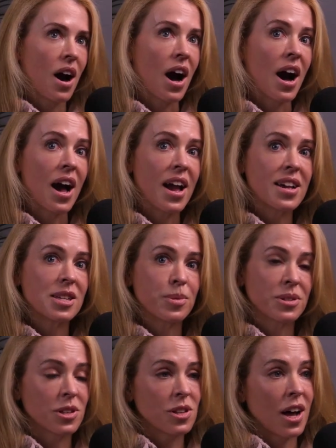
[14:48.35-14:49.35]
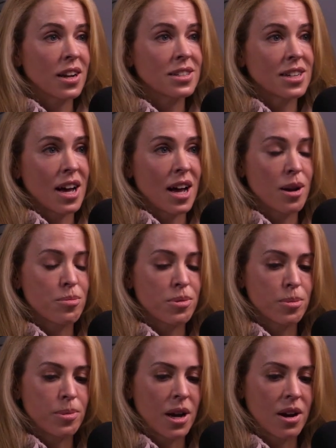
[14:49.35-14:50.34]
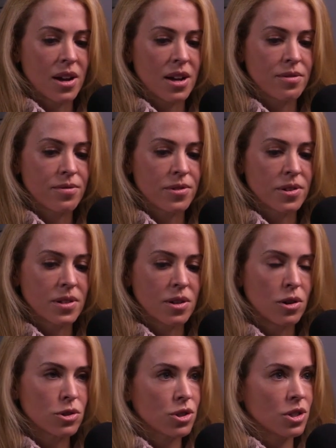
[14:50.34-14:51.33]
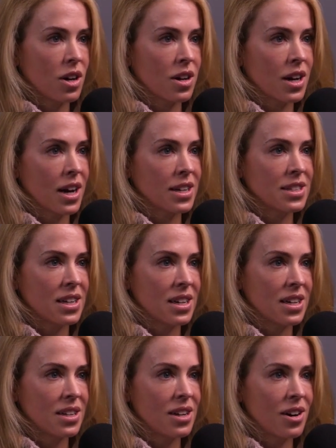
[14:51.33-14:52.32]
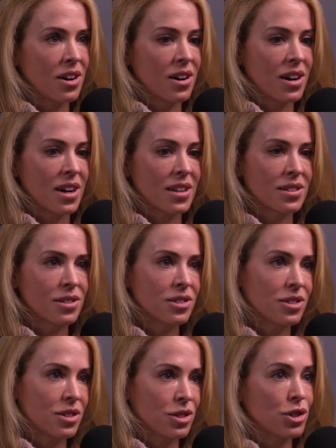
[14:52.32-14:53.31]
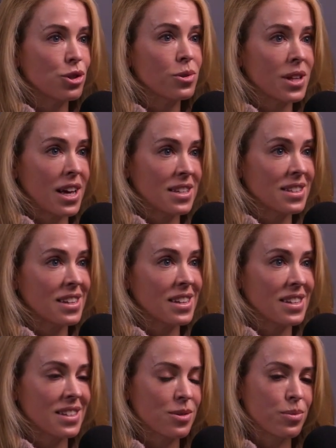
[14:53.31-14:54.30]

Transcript: I spent a lot of time preparing for the culture talk I did yeah. on the shoelaces, yeah.